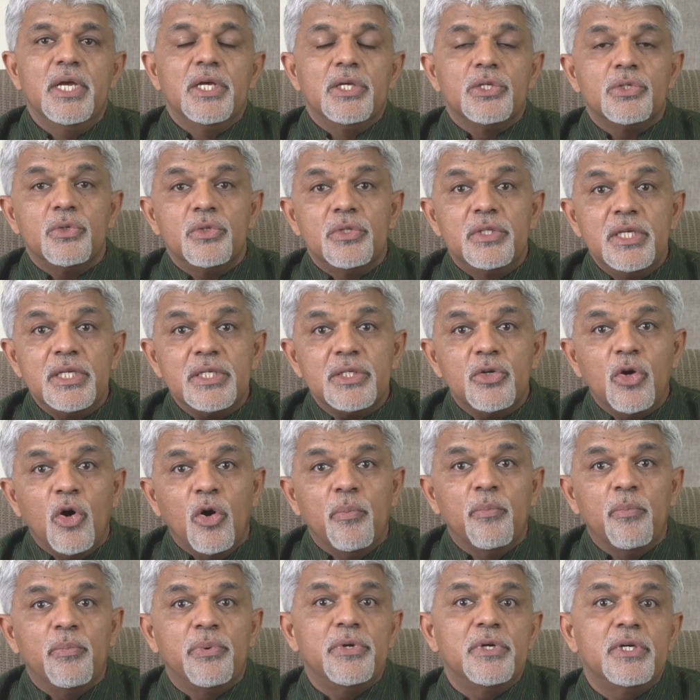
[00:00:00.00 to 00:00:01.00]
So these
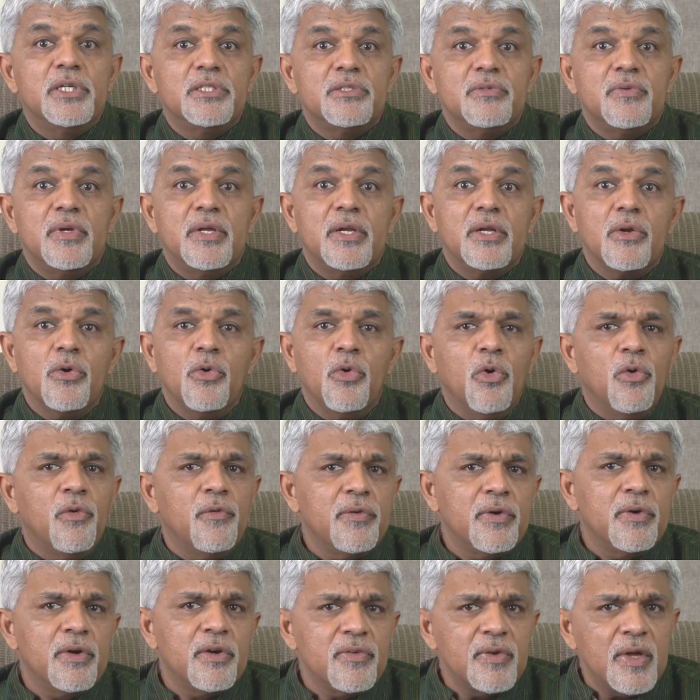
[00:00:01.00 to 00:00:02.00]
components were
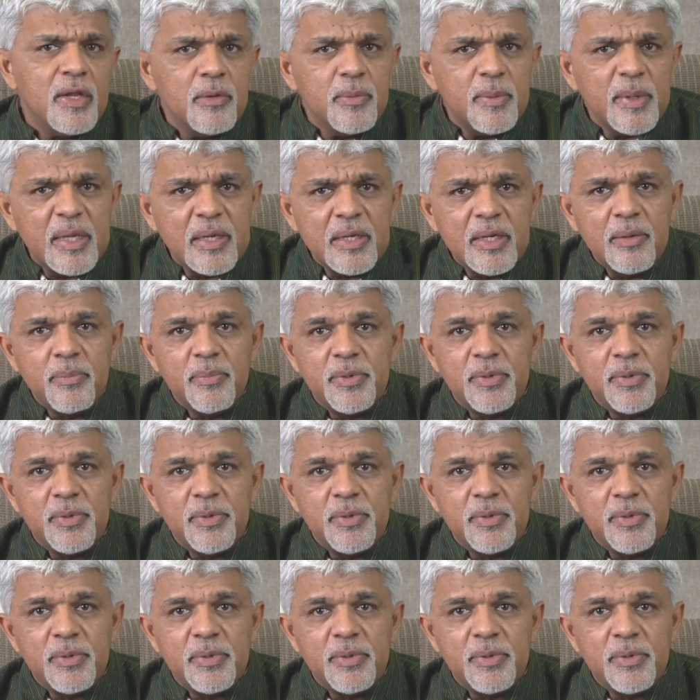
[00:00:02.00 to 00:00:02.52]
overwhelmingly